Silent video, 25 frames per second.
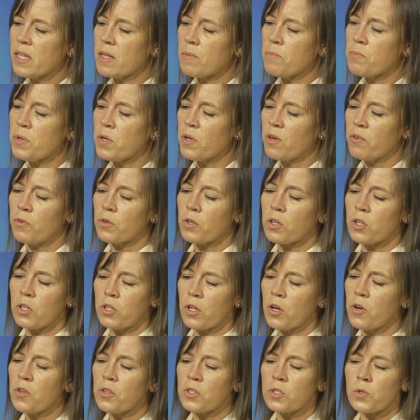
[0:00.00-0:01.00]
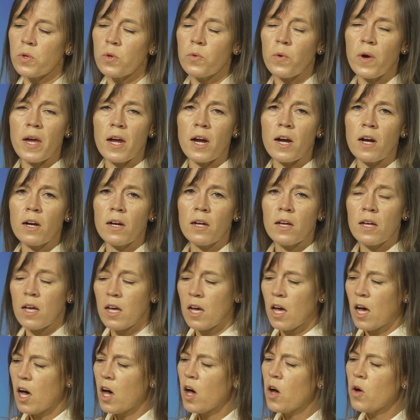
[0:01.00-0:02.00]
the beautiful clothes we wear?
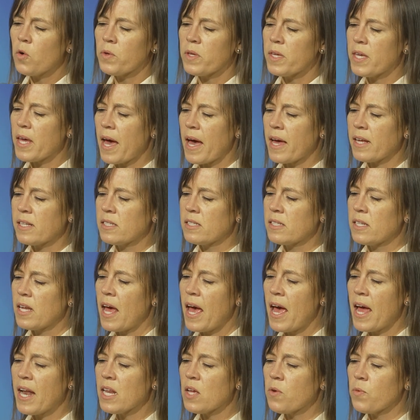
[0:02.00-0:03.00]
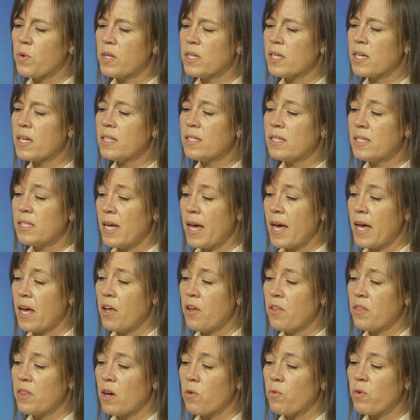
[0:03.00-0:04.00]
Oh yes, anyone can
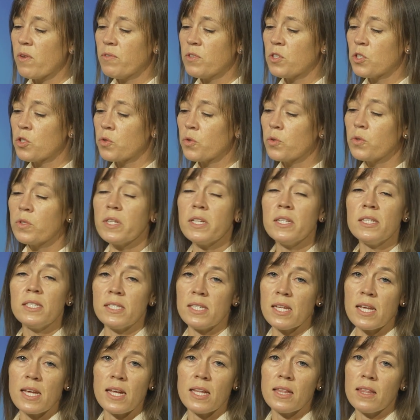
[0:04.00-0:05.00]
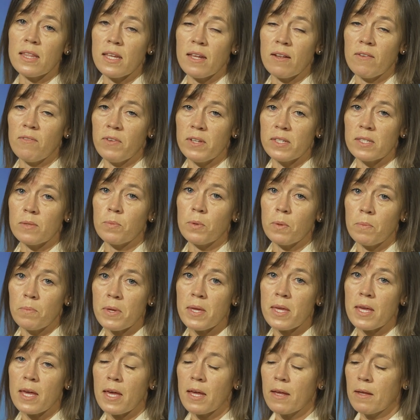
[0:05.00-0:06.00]
tell that we've truly seen the invisible
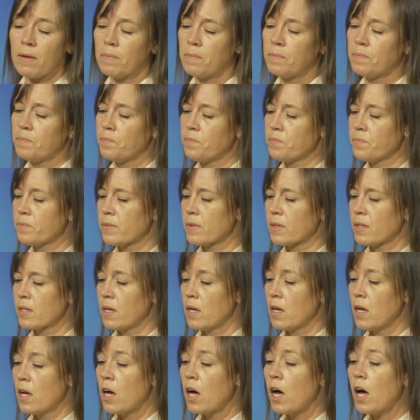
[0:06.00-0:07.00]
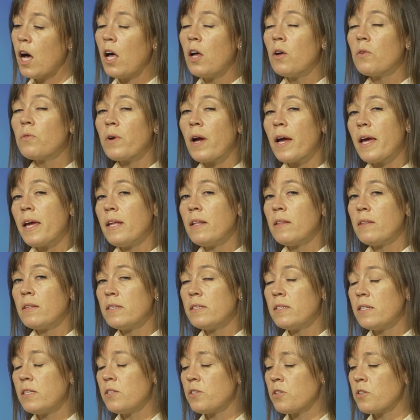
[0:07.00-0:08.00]
being." "All right," the
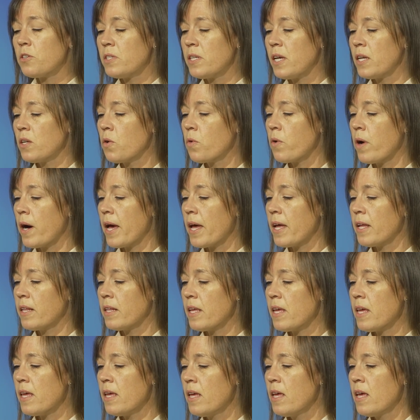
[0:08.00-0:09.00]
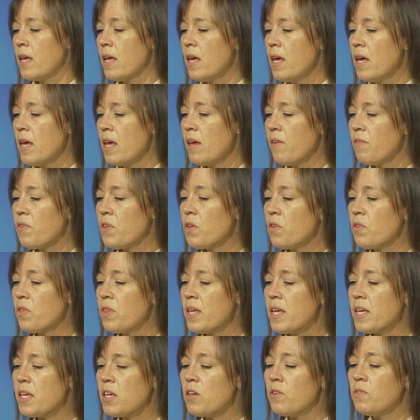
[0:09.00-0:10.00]
sister said quietly. "If you
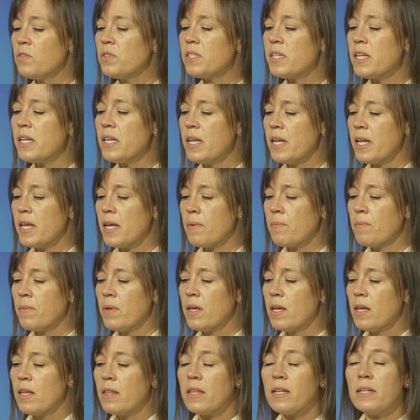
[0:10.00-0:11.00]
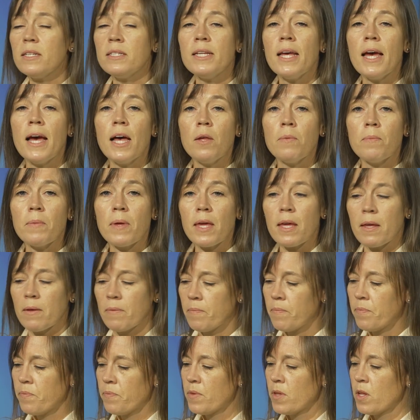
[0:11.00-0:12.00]
think you've seen him, then tell me,
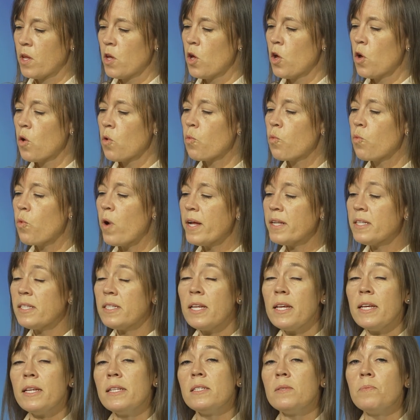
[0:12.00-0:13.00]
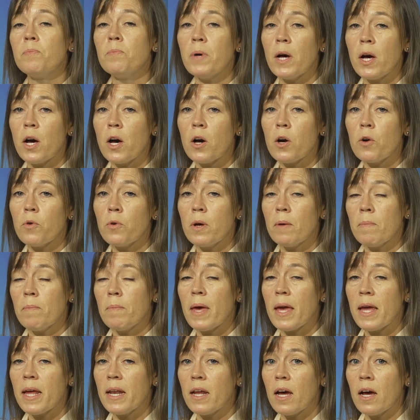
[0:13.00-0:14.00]
what's his bow
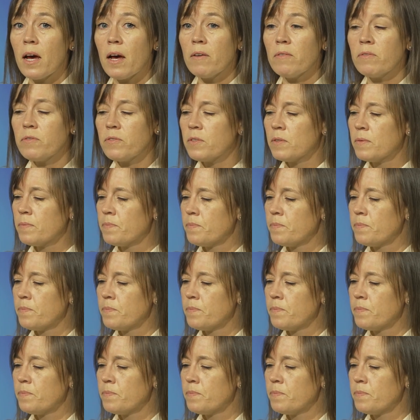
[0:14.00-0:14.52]
made of?"